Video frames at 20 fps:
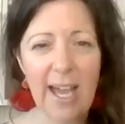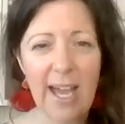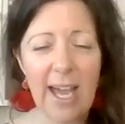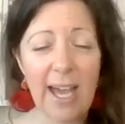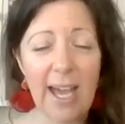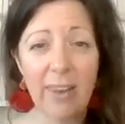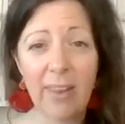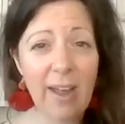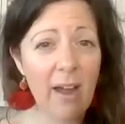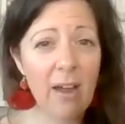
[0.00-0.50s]

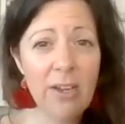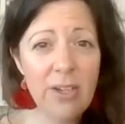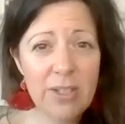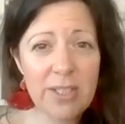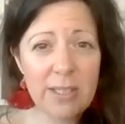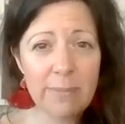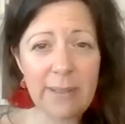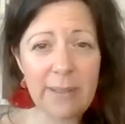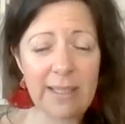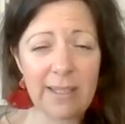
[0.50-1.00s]
And I used
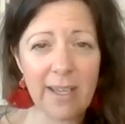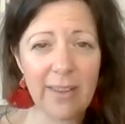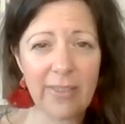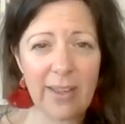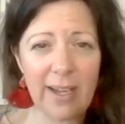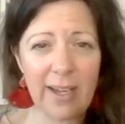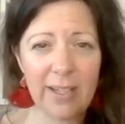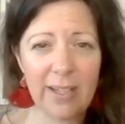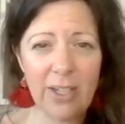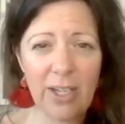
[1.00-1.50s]
to be like
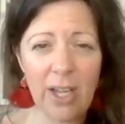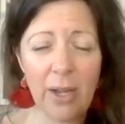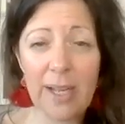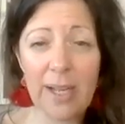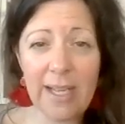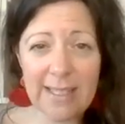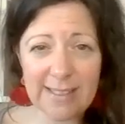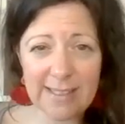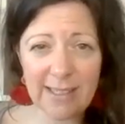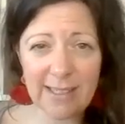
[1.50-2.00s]
that, you know.
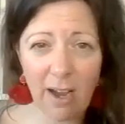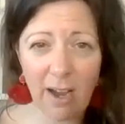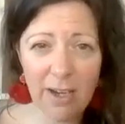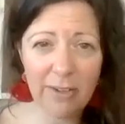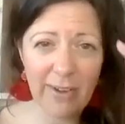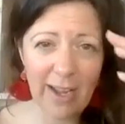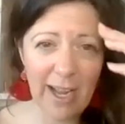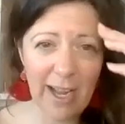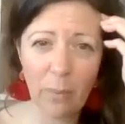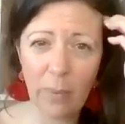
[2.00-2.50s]
It's kind
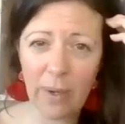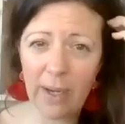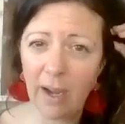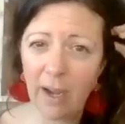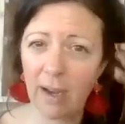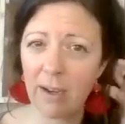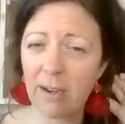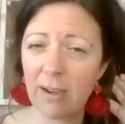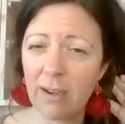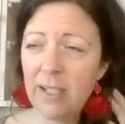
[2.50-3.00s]
of how we
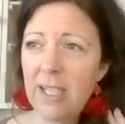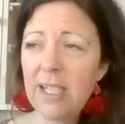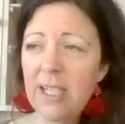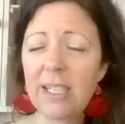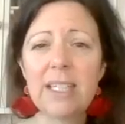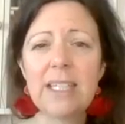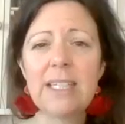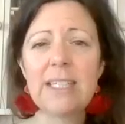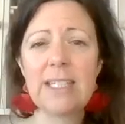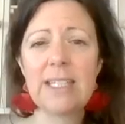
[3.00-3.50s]
are
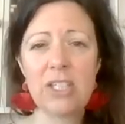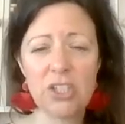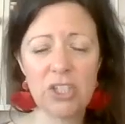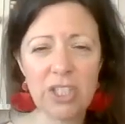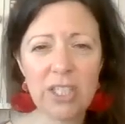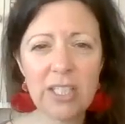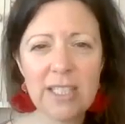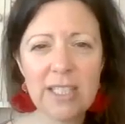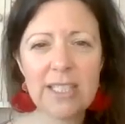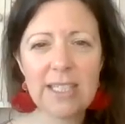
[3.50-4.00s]

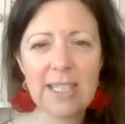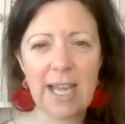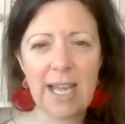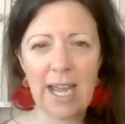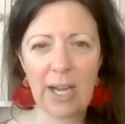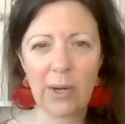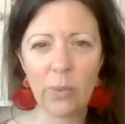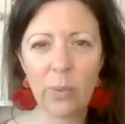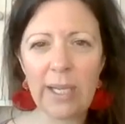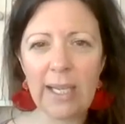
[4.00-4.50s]
conditioned and
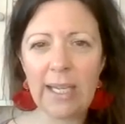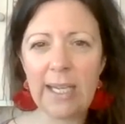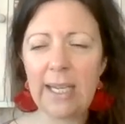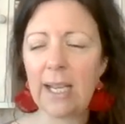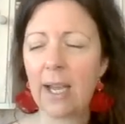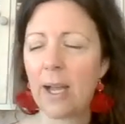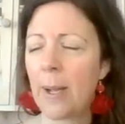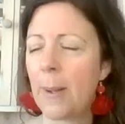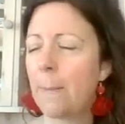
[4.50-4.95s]
how we